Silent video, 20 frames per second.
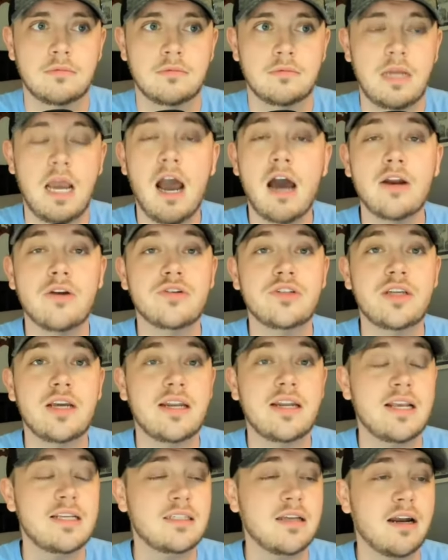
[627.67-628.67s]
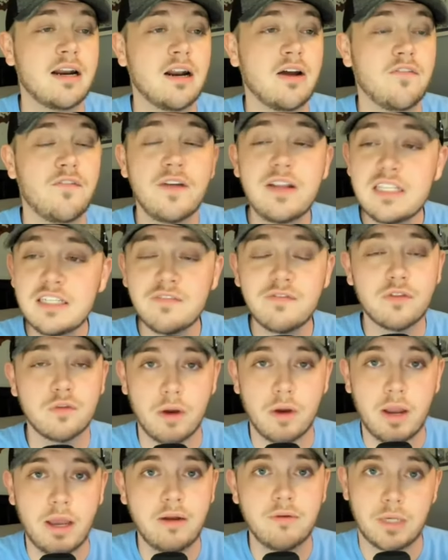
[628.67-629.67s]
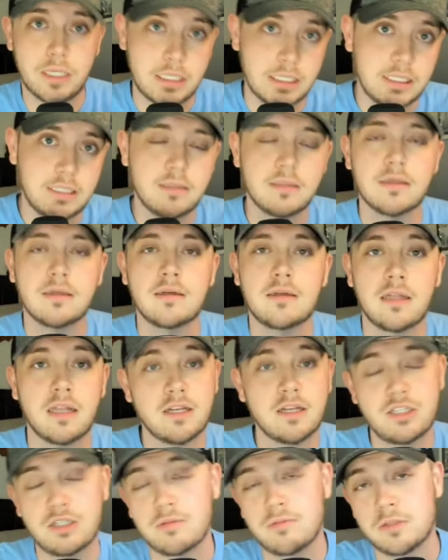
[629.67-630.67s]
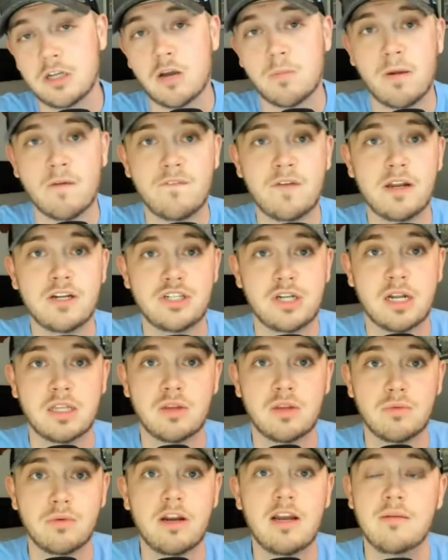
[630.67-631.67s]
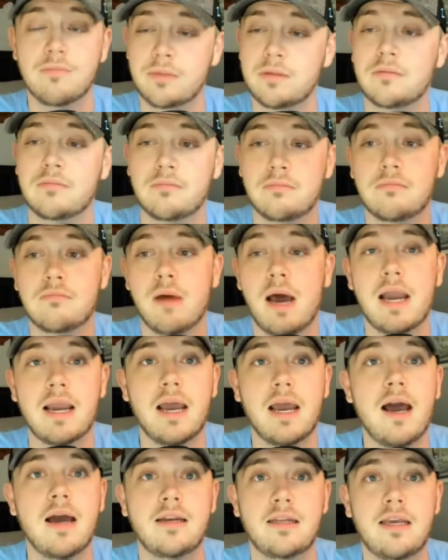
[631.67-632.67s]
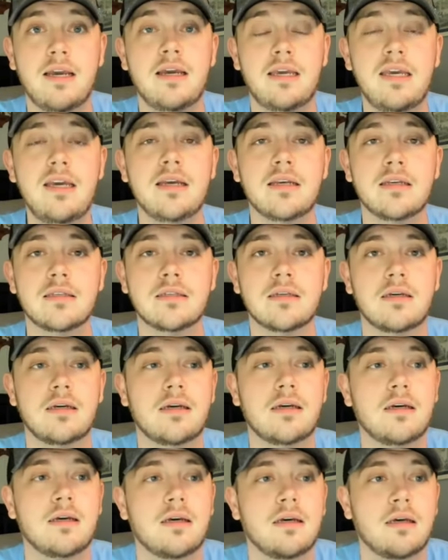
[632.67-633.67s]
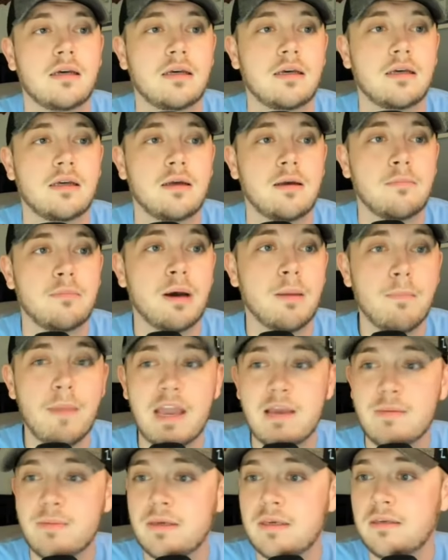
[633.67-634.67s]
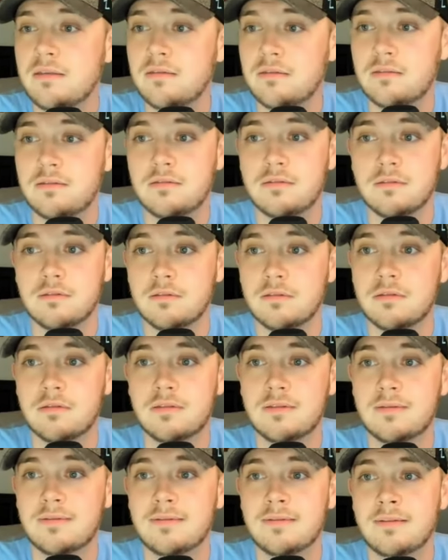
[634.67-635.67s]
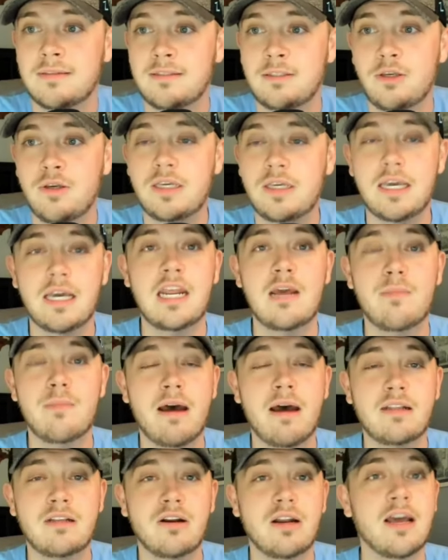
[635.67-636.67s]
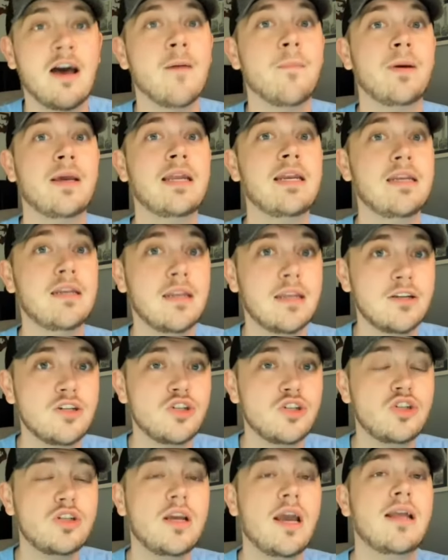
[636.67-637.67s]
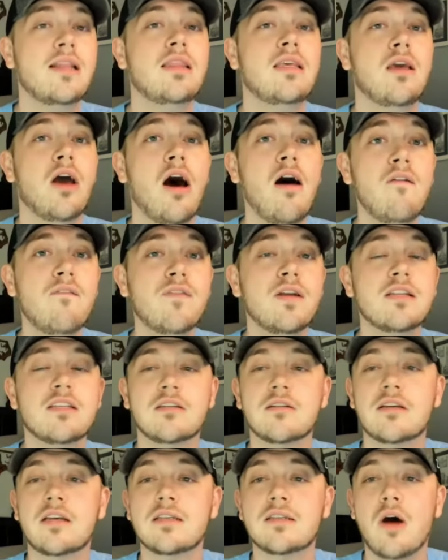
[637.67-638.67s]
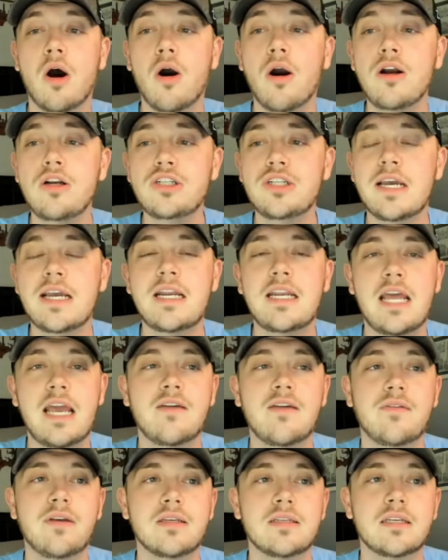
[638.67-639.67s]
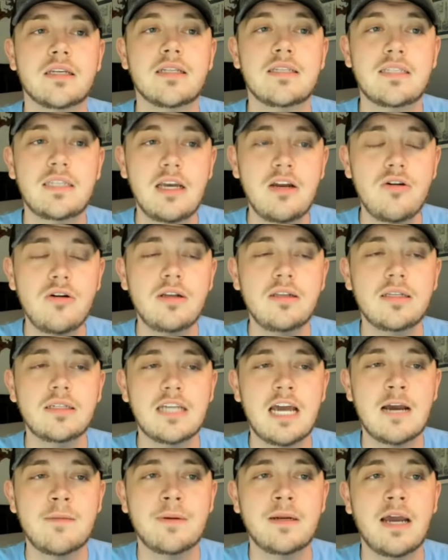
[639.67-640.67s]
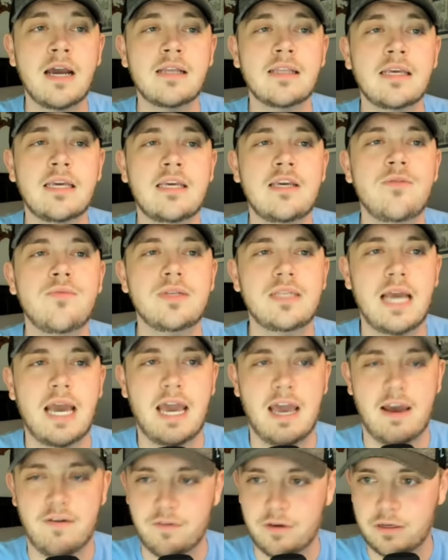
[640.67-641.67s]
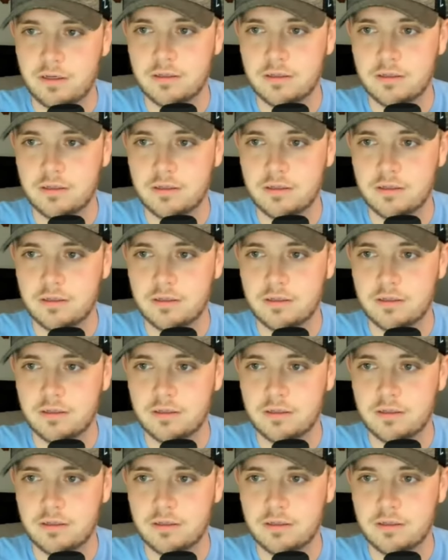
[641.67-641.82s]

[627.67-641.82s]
I understand he's not an offensive threat, really, unless you're talking about finishing at the rim, but by God, yeah, he is. But maybe you get him out there to help initiate the offense. Because RJ Davis, considering the type of night that he was having,